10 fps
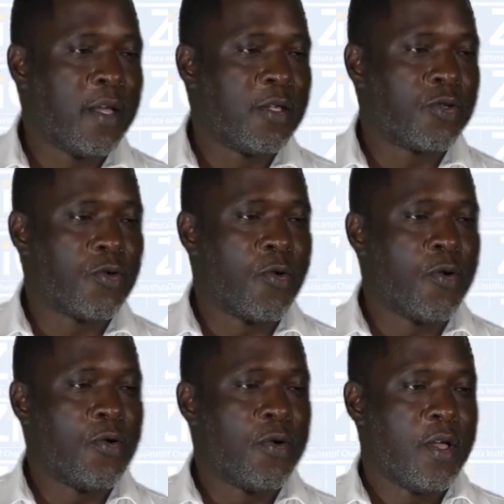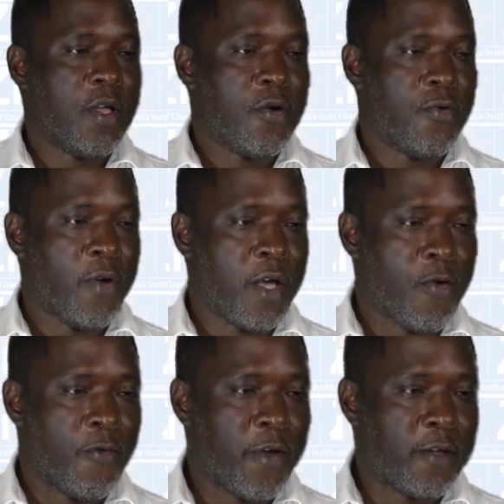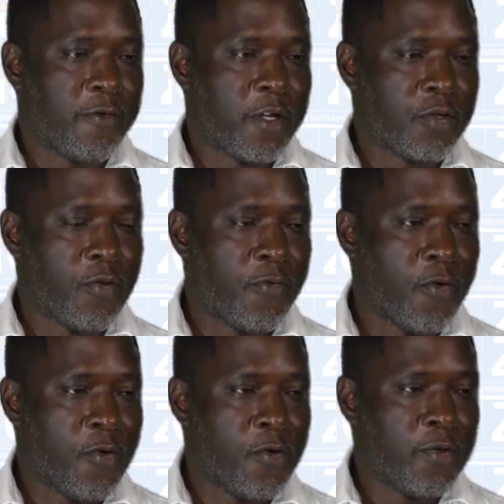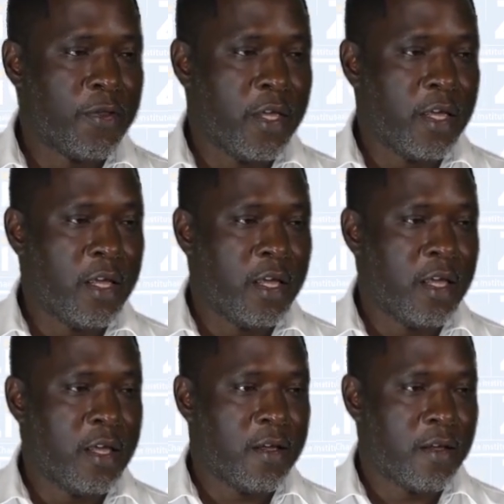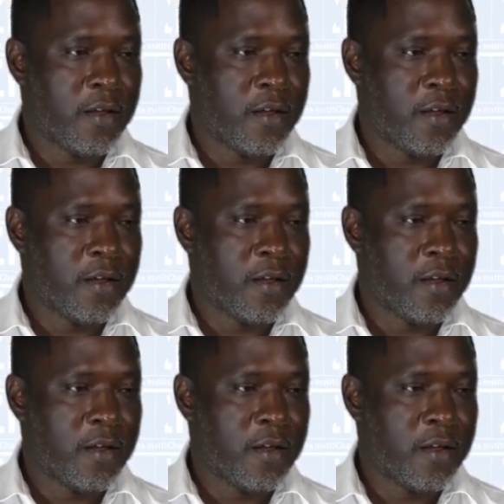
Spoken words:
So we convert, first of all, the